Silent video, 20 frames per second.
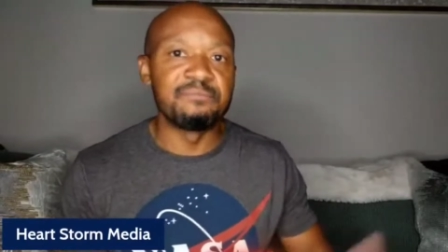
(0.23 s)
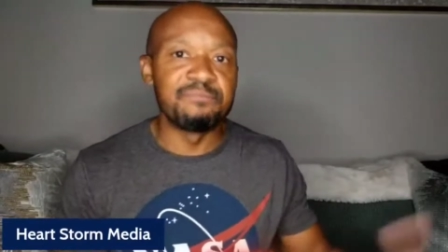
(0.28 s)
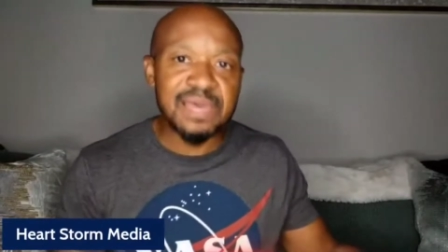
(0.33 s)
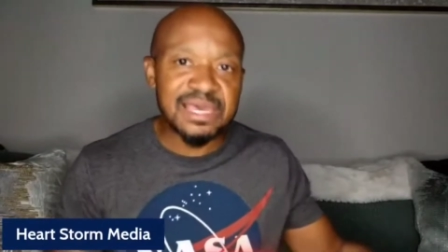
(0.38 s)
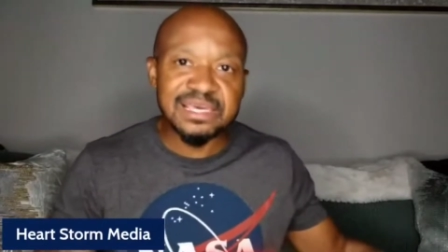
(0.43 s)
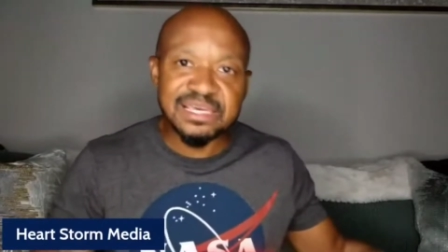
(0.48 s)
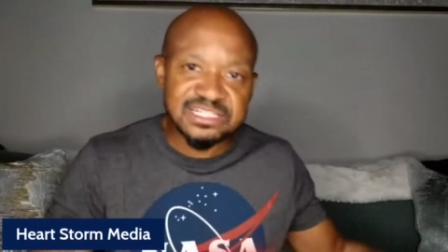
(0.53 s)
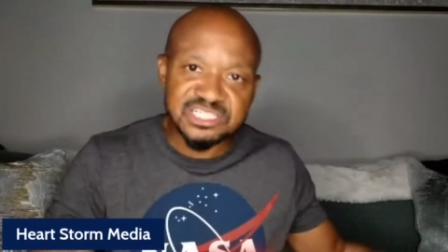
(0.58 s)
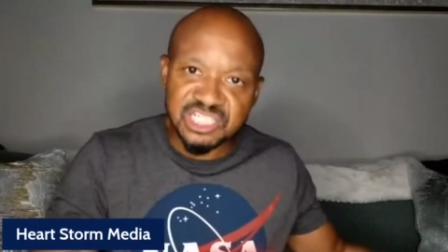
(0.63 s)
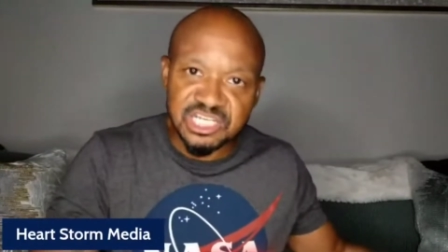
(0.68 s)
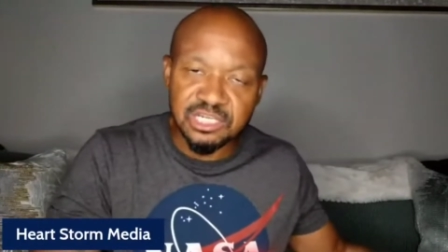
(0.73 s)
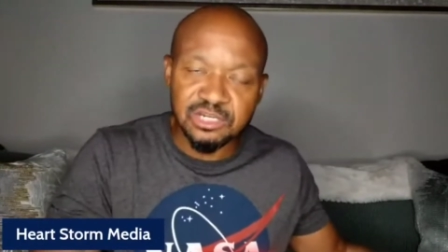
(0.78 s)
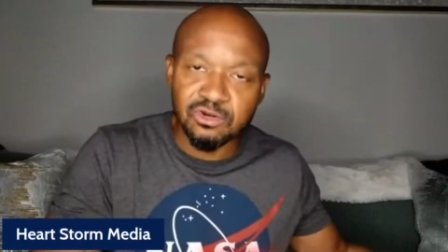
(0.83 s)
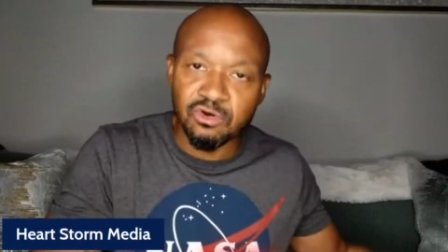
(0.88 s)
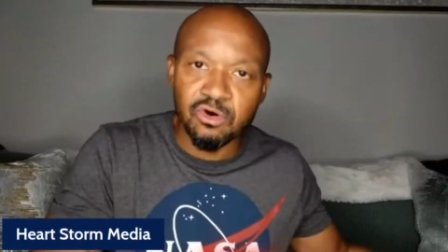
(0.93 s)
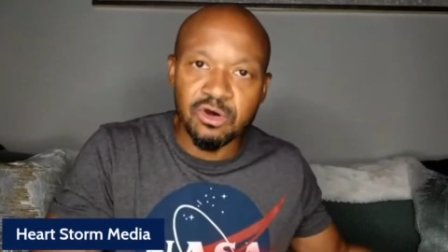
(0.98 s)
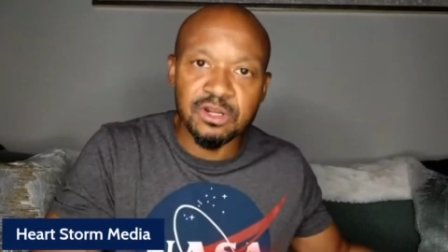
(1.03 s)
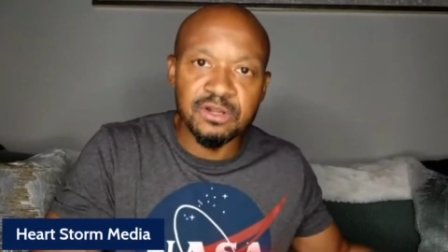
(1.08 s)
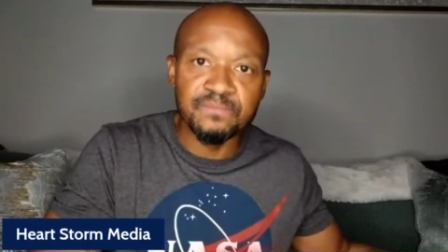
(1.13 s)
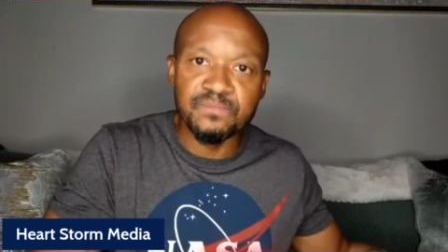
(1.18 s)
Men get
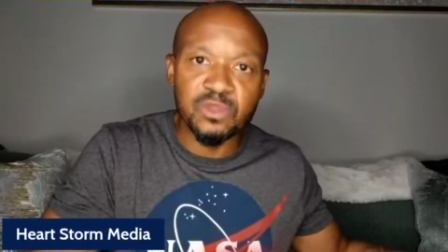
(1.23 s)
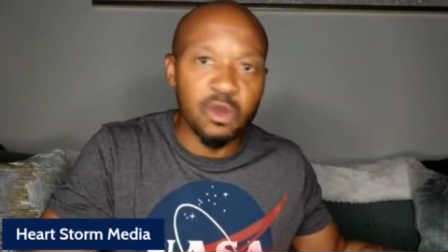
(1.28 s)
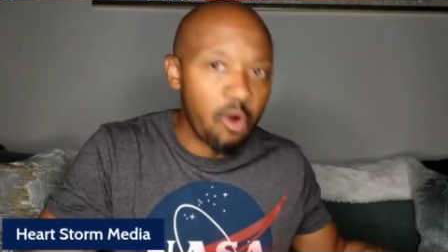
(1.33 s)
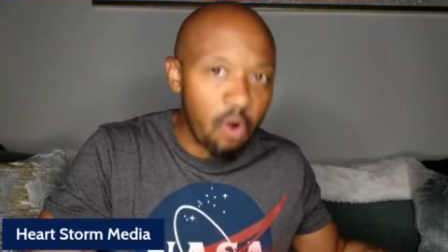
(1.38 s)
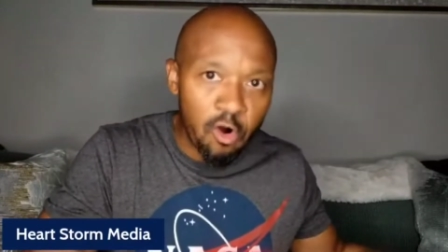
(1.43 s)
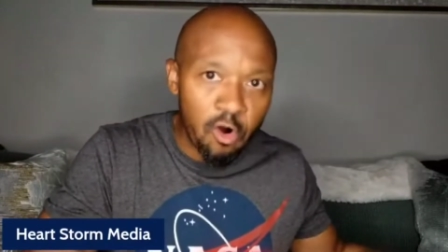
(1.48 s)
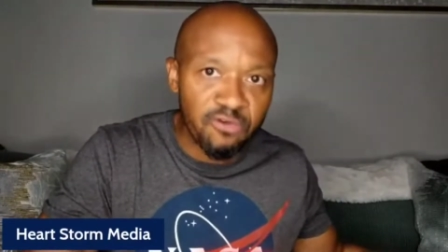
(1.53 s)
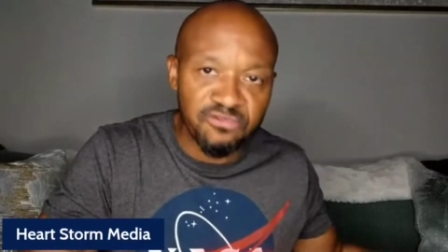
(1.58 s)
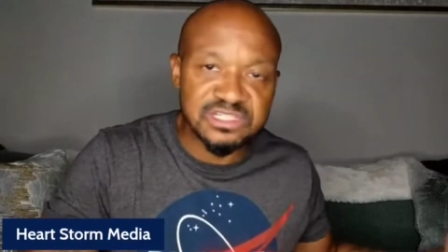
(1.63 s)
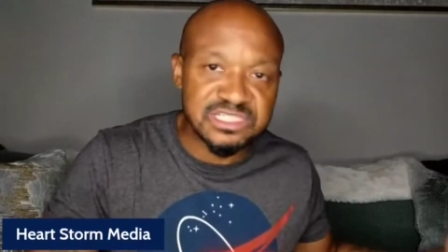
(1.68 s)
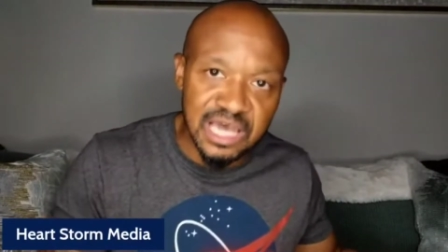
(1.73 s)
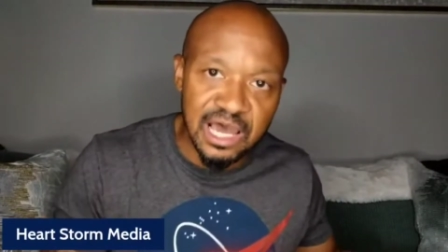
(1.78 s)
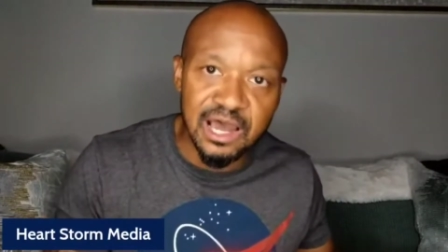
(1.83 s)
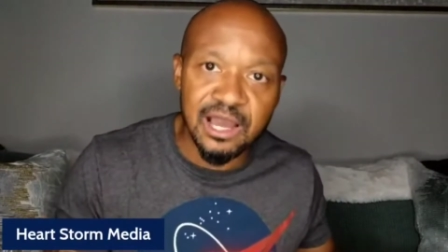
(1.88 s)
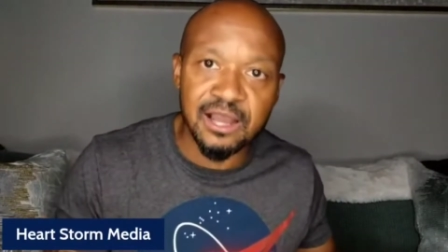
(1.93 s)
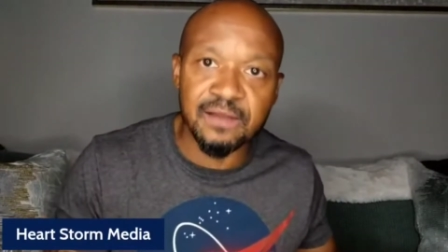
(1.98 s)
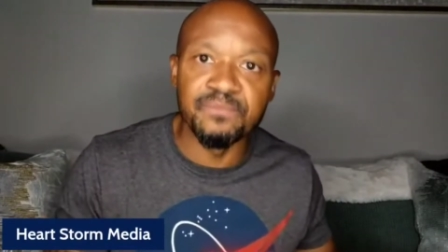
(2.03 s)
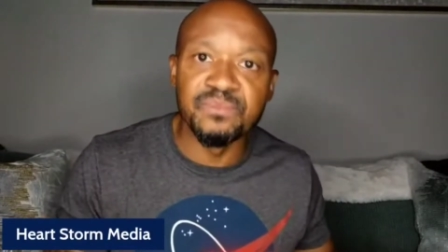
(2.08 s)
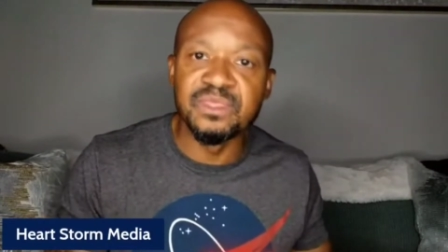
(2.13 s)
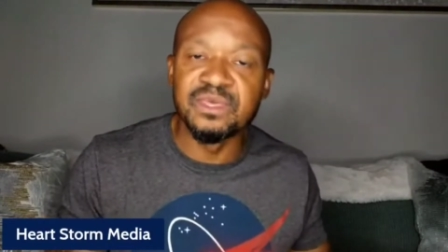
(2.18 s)
cheated on all the
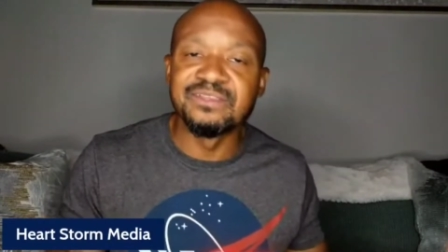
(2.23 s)
time.